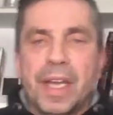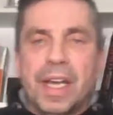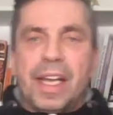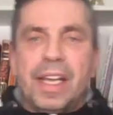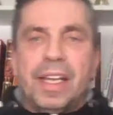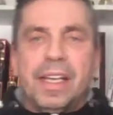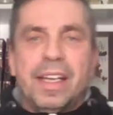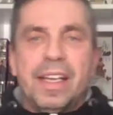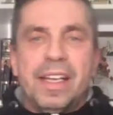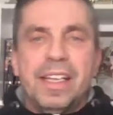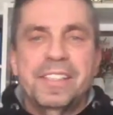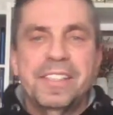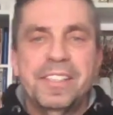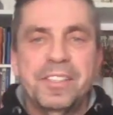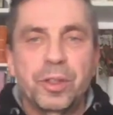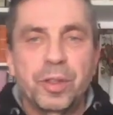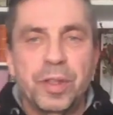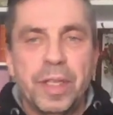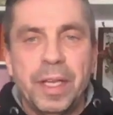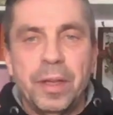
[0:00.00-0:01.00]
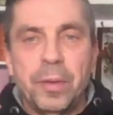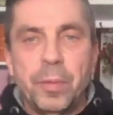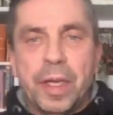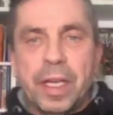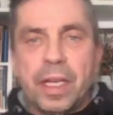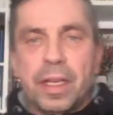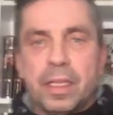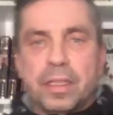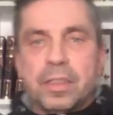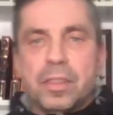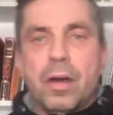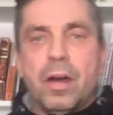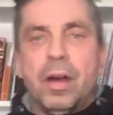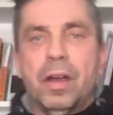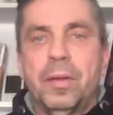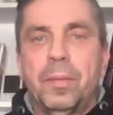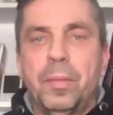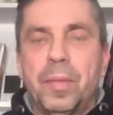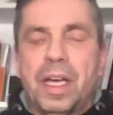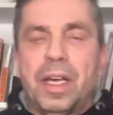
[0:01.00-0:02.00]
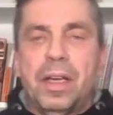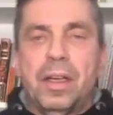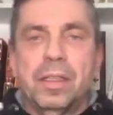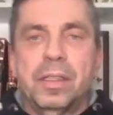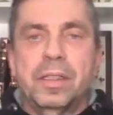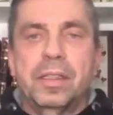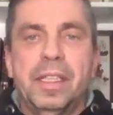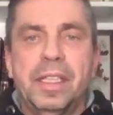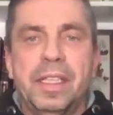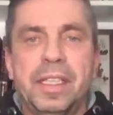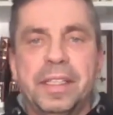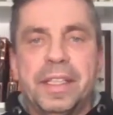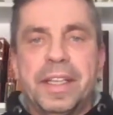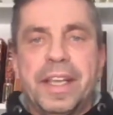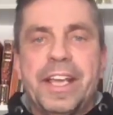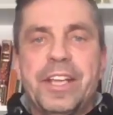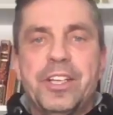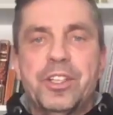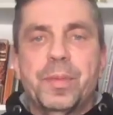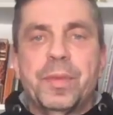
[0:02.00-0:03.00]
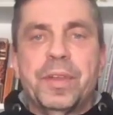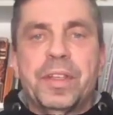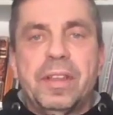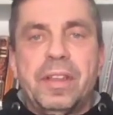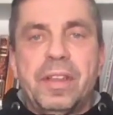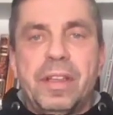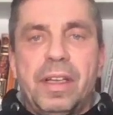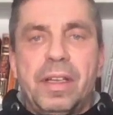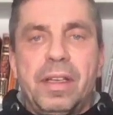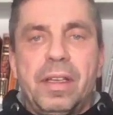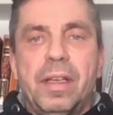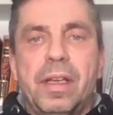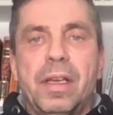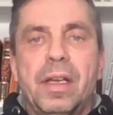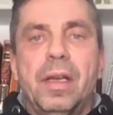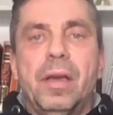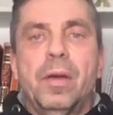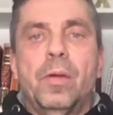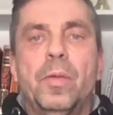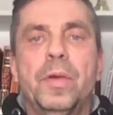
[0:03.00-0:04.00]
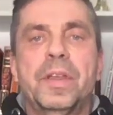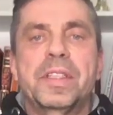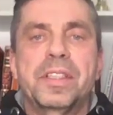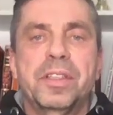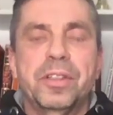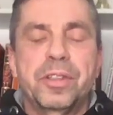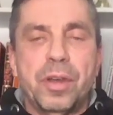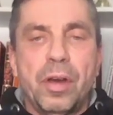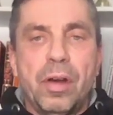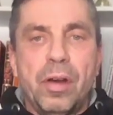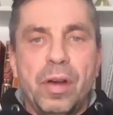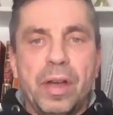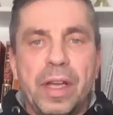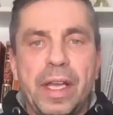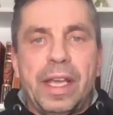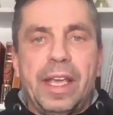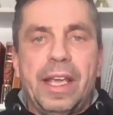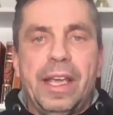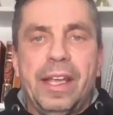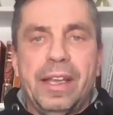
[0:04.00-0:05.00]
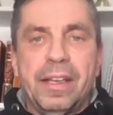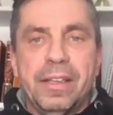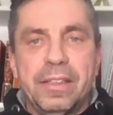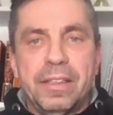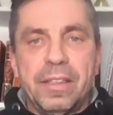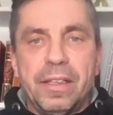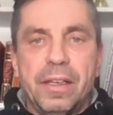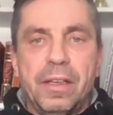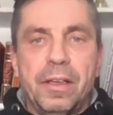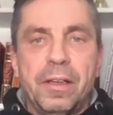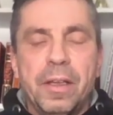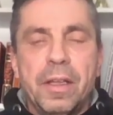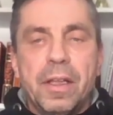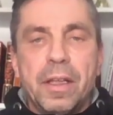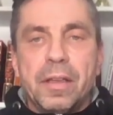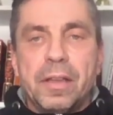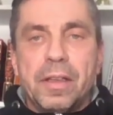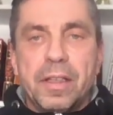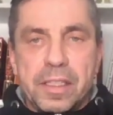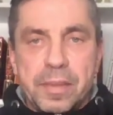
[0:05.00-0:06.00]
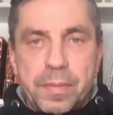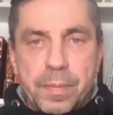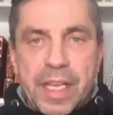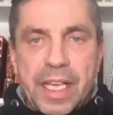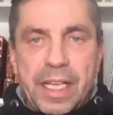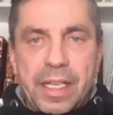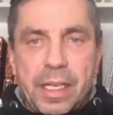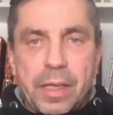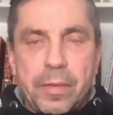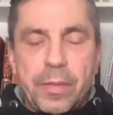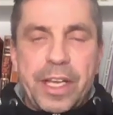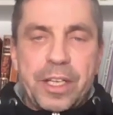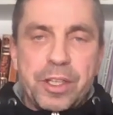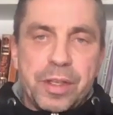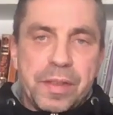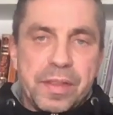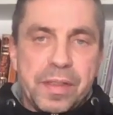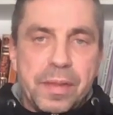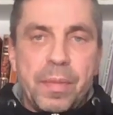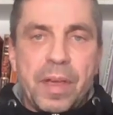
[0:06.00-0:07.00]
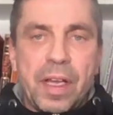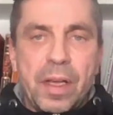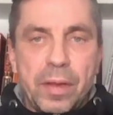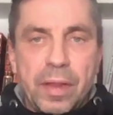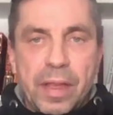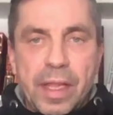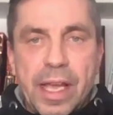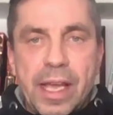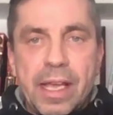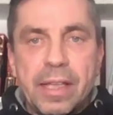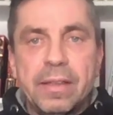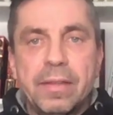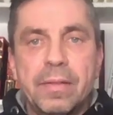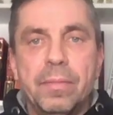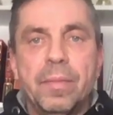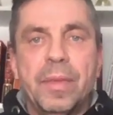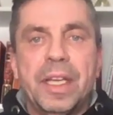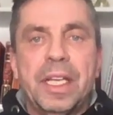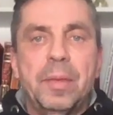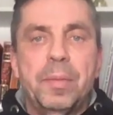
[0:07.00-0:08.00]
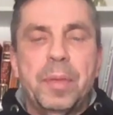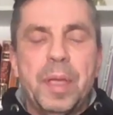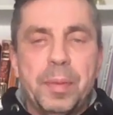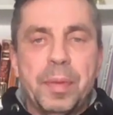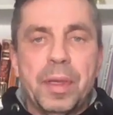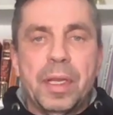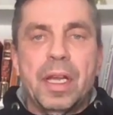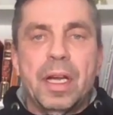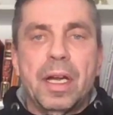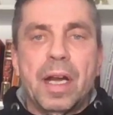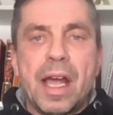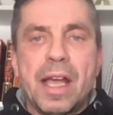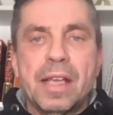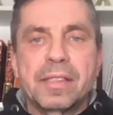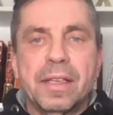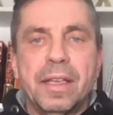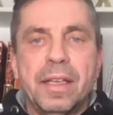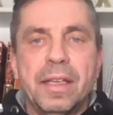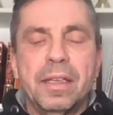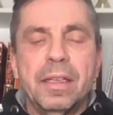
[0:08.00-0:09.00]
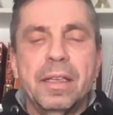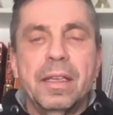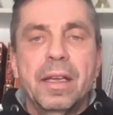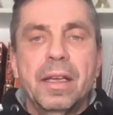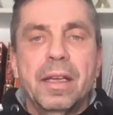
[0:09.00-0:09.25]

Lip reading: Hi guys, today we're going to talk about the engagement with your dog, and there's many questions about that. Many people are asking